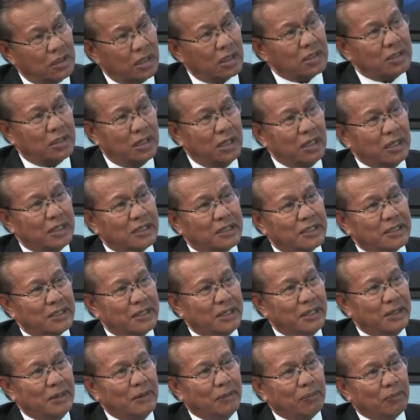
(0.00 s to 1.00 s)
success mm
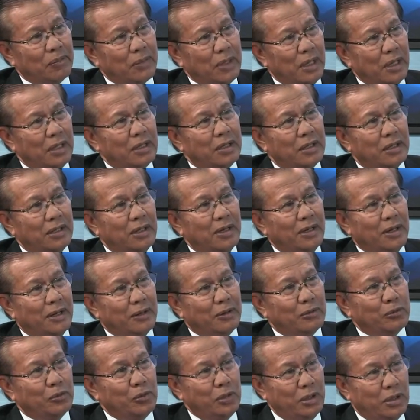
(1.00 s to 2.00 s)
-hmm. that
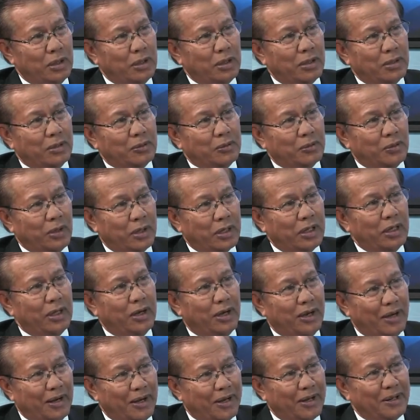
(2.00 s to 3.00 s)
uh, we are
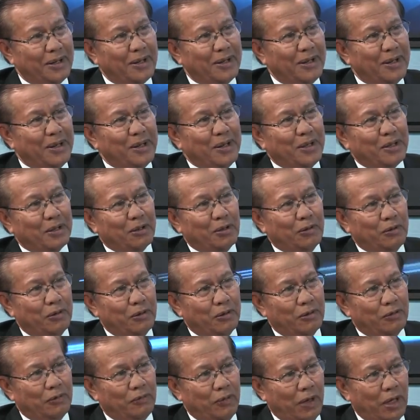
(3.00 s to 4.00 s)
working hard
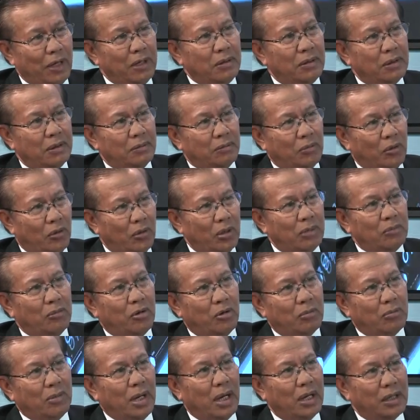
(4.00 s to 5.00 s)
to find more and
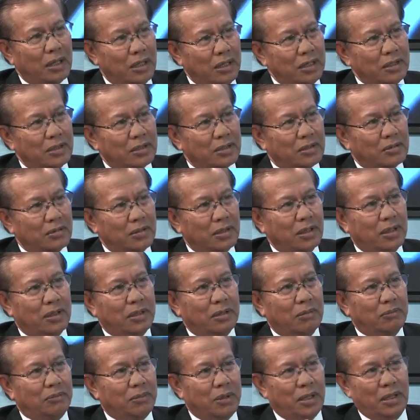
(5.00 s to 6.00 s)
more market so that
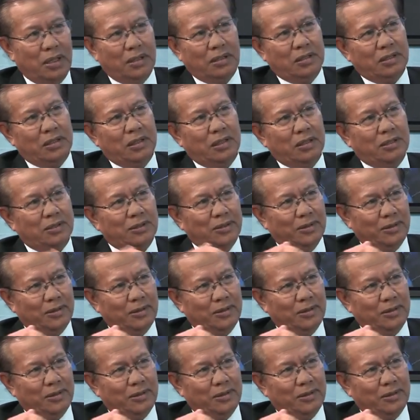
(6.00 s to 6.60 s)
the price does